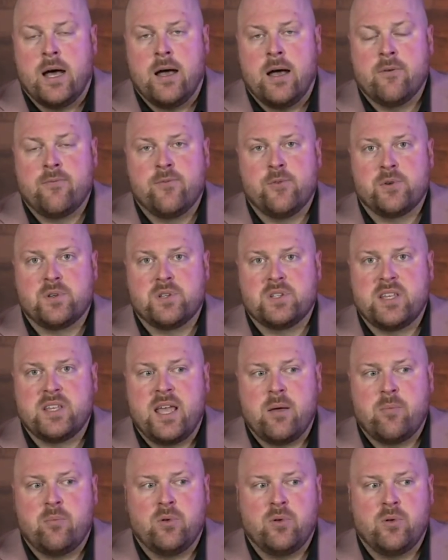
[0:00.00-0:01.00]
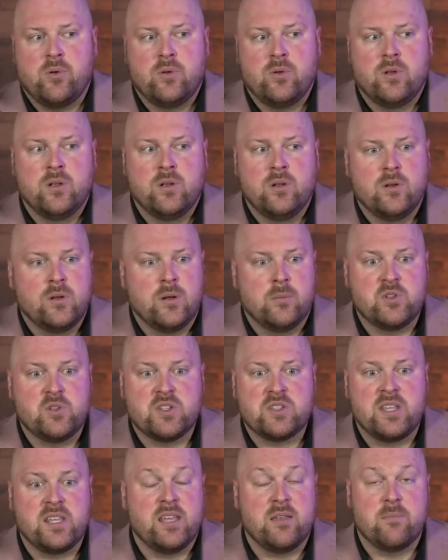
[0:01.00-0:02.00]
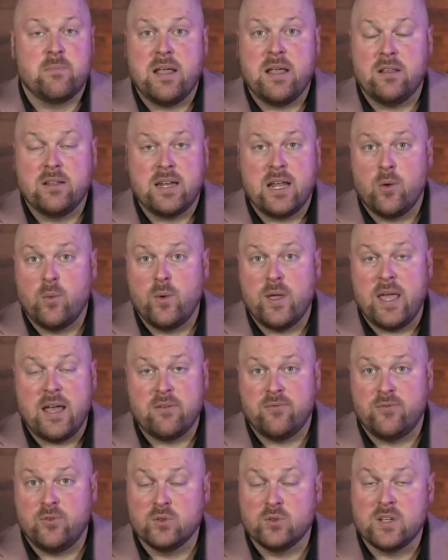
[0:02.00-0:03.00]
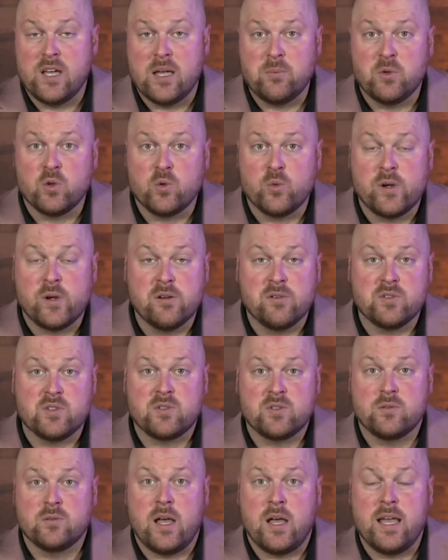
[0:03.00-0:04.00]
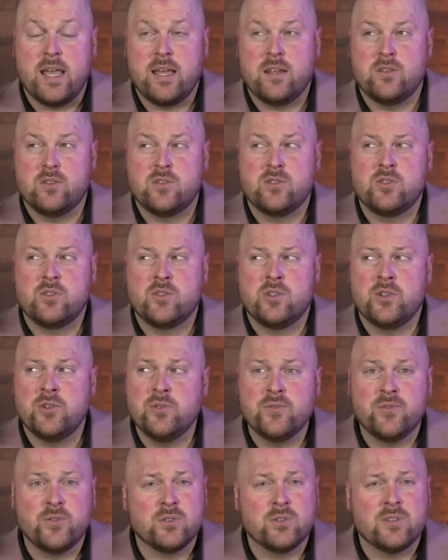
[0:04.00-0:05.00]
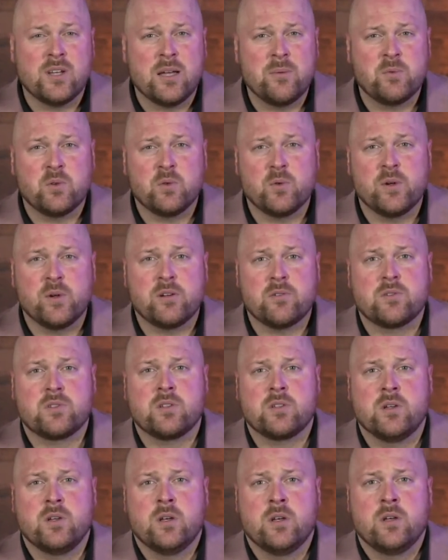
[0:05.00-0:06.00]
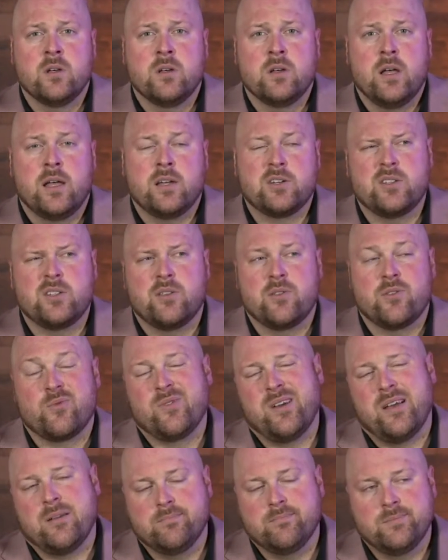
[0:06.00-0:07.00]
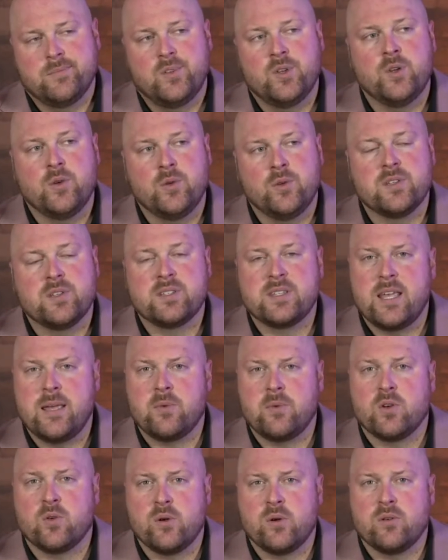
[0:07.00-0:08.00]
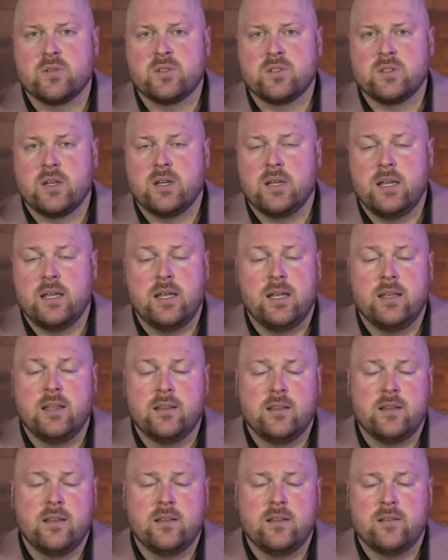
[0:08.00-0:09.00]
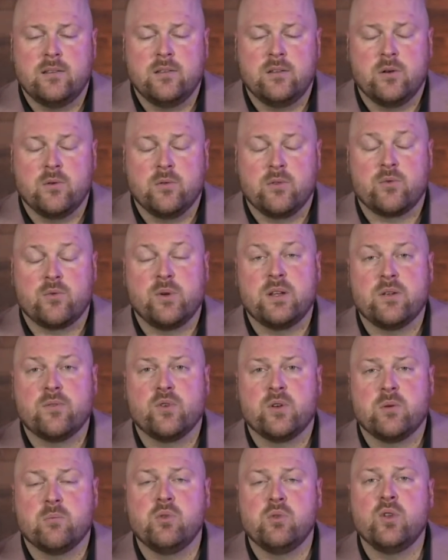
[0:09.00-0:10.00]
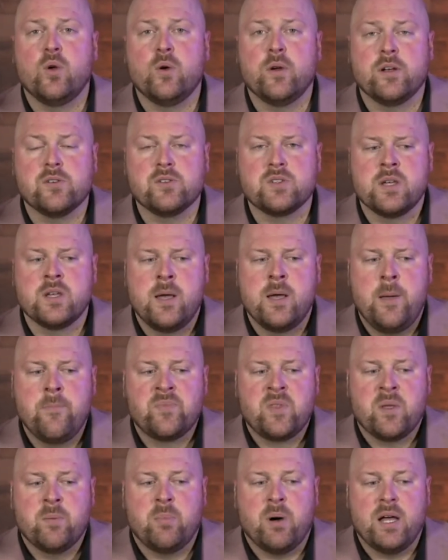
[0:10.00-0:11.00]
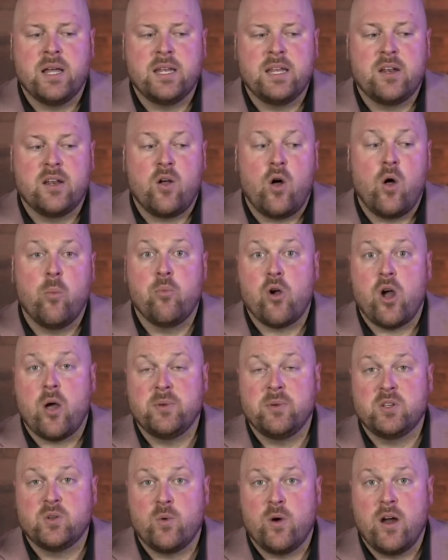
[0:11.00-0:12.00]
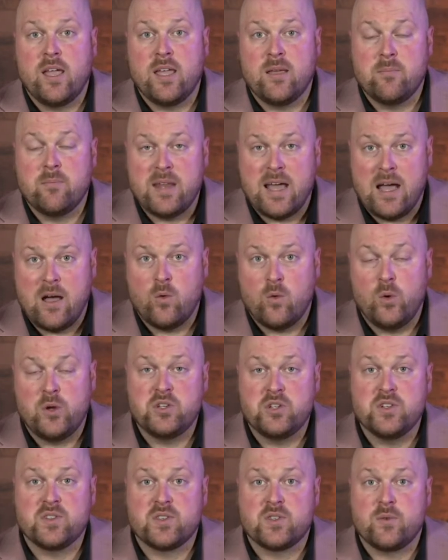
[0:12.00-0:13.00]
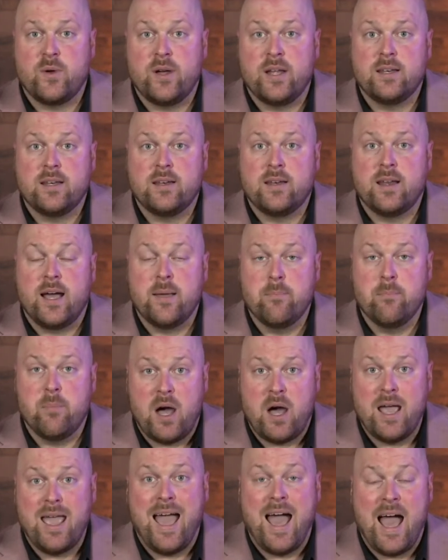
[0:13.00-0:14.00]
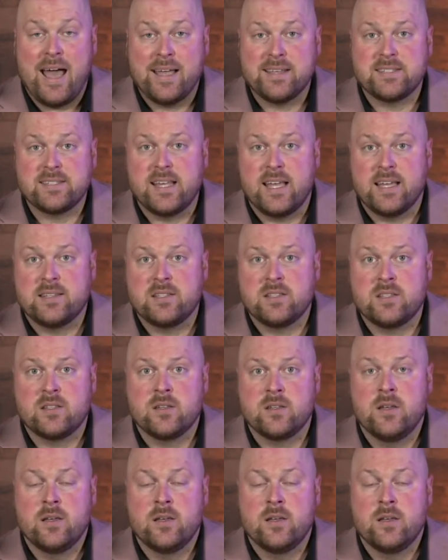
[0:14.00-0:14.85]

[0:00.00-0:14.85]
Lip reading: For example, I'm just thinking Mel and I, we had full-time careers. I had 2 full-time careers, actually 2 of the same careers, and then 3 different employers. But it all brought me to where I am now, which is that I buy assets.